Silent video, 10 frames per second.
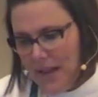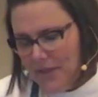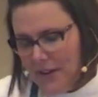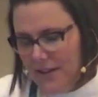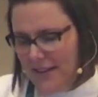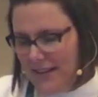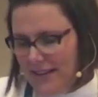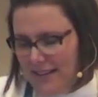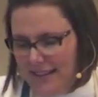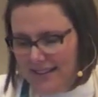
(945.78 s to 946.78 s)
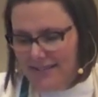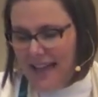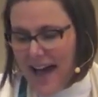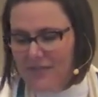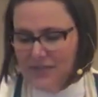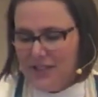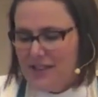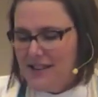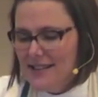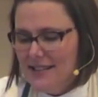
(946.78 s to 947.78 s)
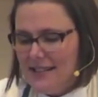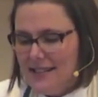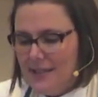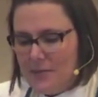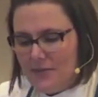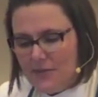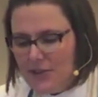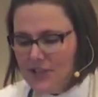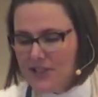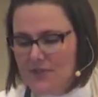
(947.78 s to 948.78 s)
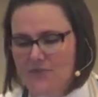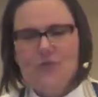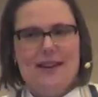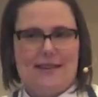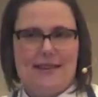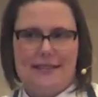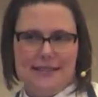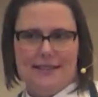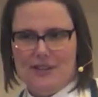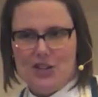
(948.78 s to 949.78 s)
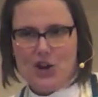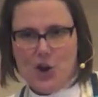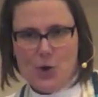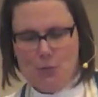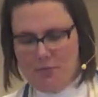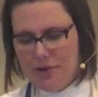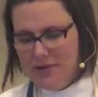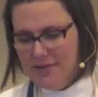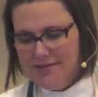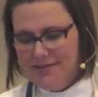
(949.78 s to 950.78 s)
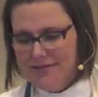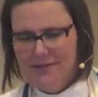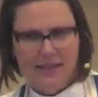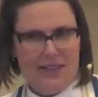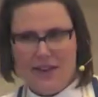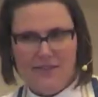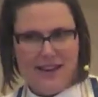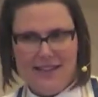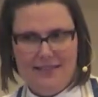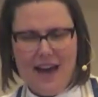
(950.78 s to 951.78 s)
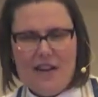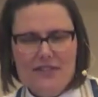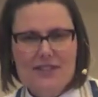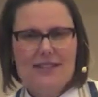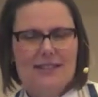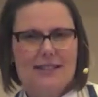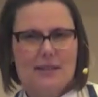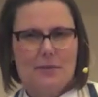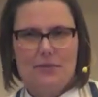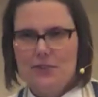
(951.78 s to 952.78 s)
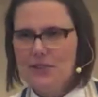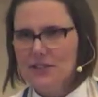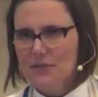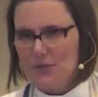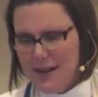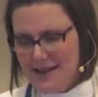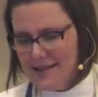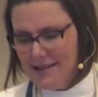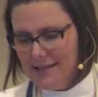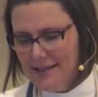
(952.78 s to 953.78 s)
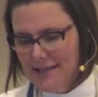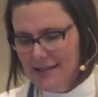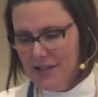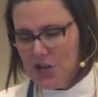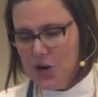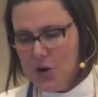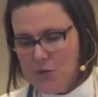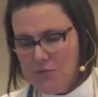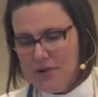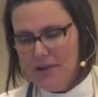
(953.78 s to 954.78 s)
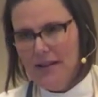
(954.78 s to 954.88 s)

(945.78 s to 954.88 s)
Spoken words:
I've heard laughter is a subversive witness to hope. I love that. Laughter is a subversive witness to hope.